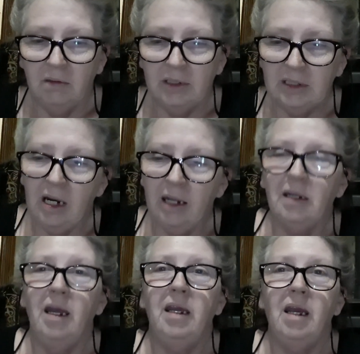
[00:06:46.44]
he said, I
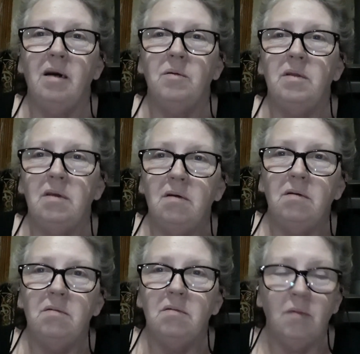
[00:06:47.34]
can hang out with you
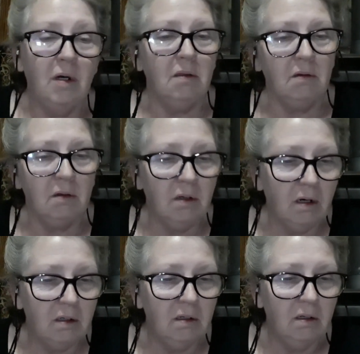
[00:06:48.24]
while they're gone.